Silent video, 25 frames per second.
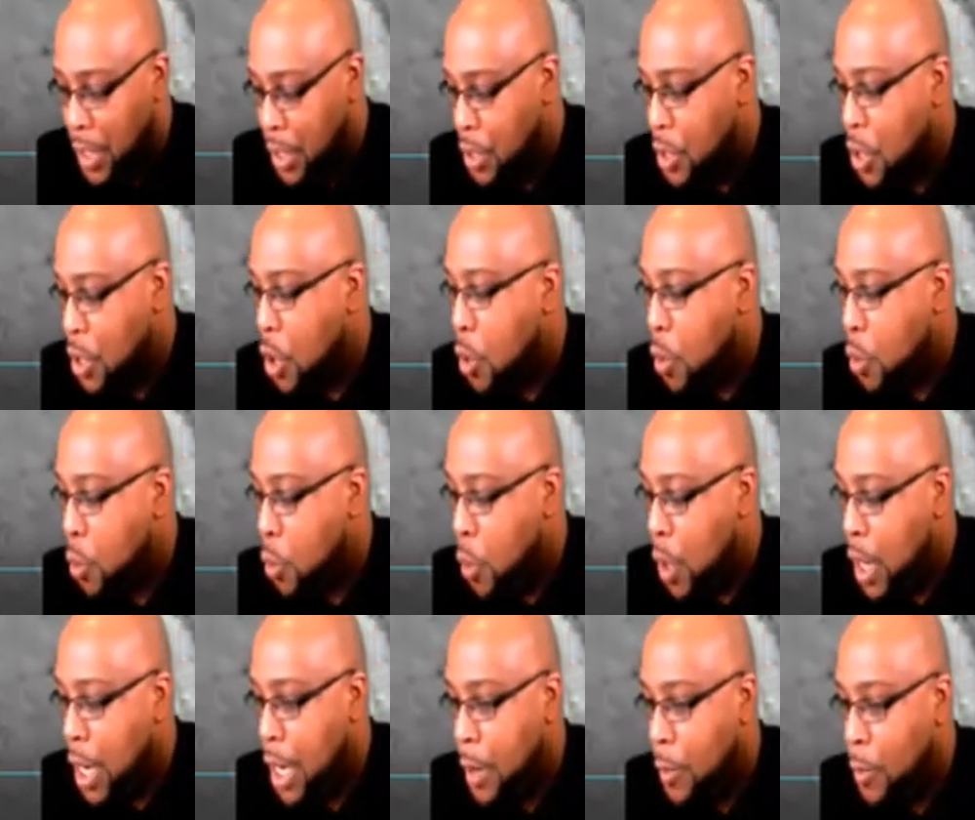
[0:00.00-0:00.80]
You know,
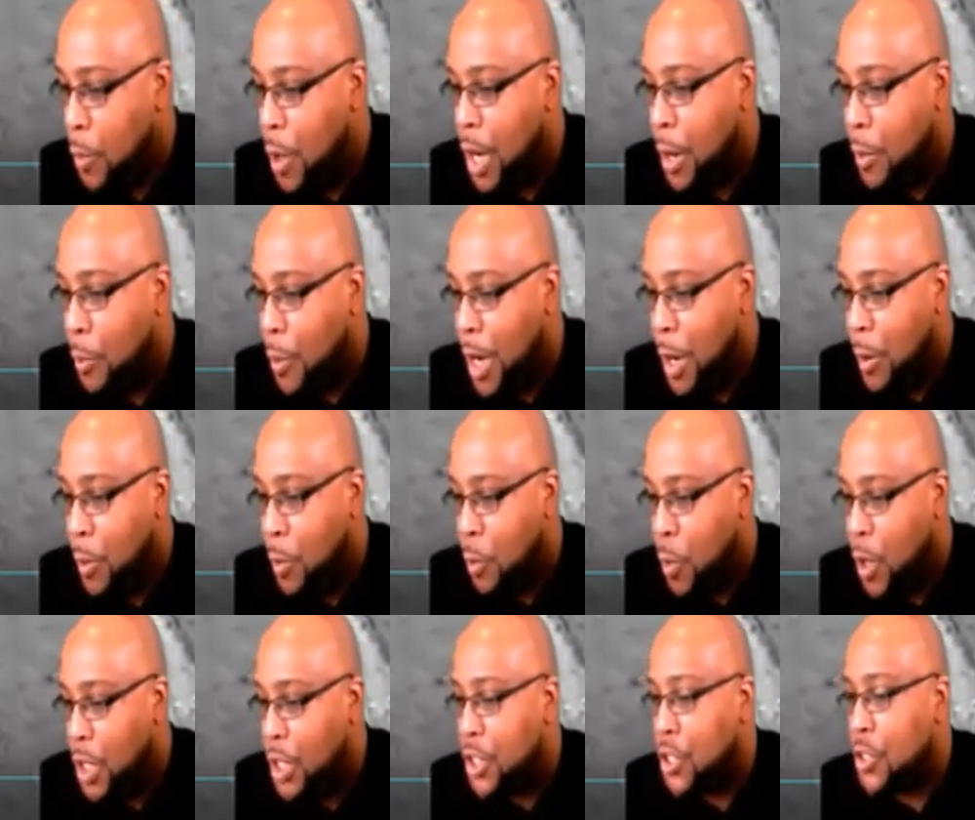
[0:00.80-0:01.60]
what
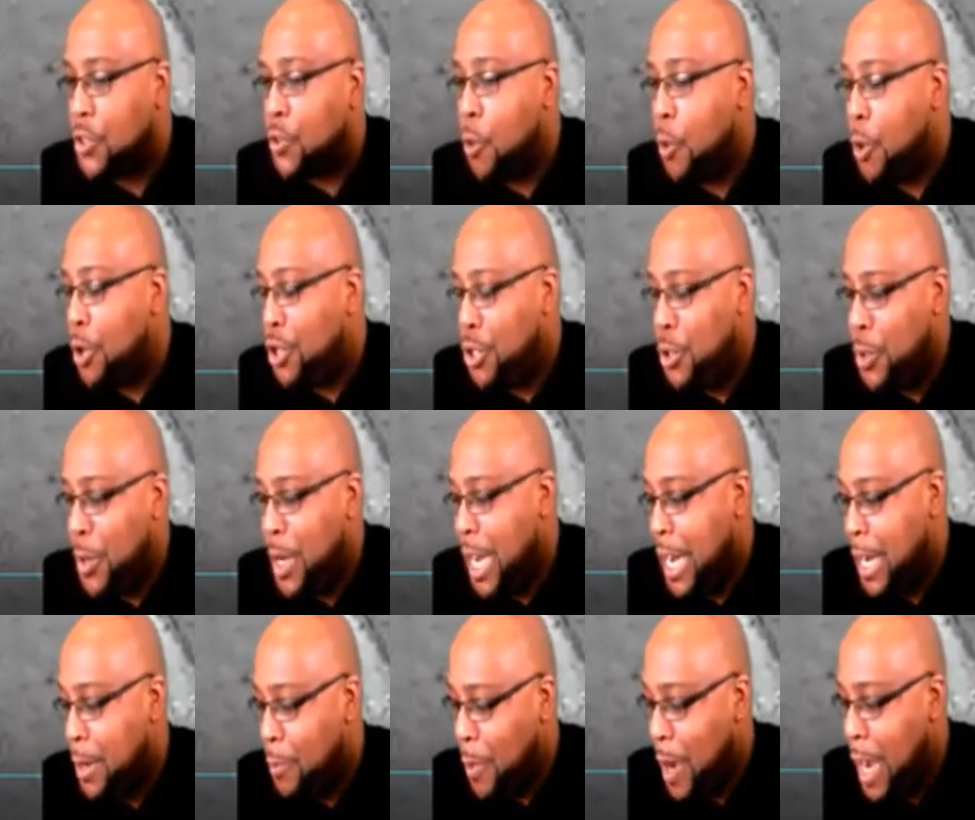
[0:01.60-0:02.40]
the stories you
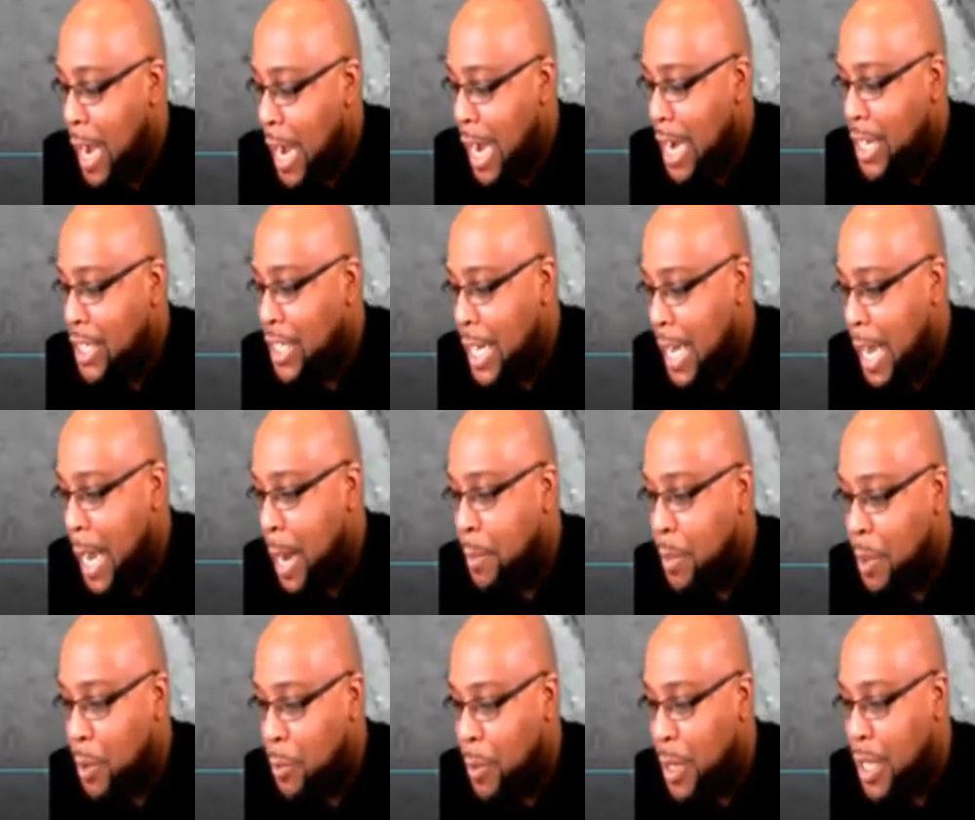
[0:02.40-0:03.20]
getting? What actually
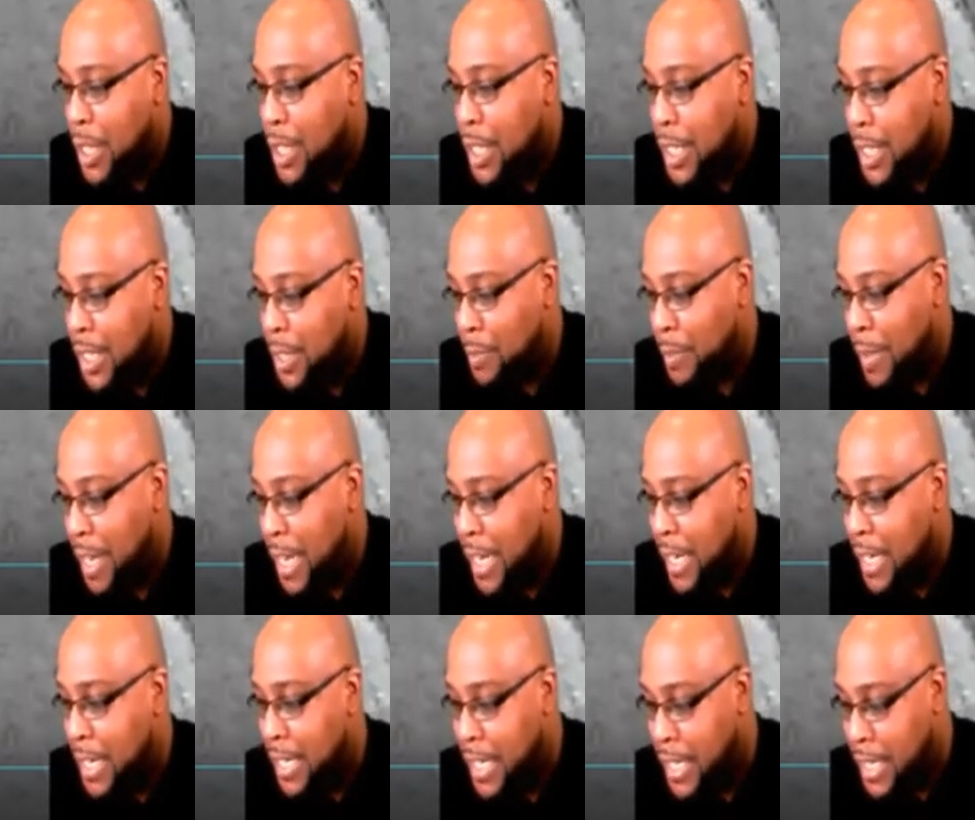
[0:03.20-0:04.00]
happened? The reason this
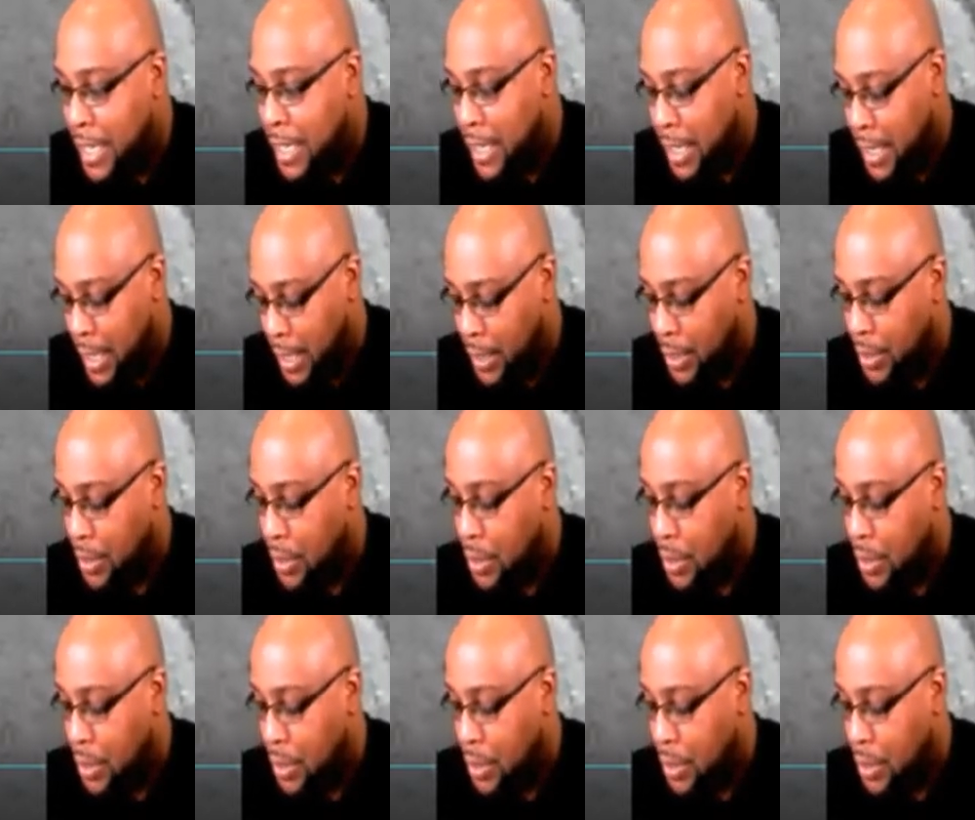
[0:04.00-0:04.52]
man did this?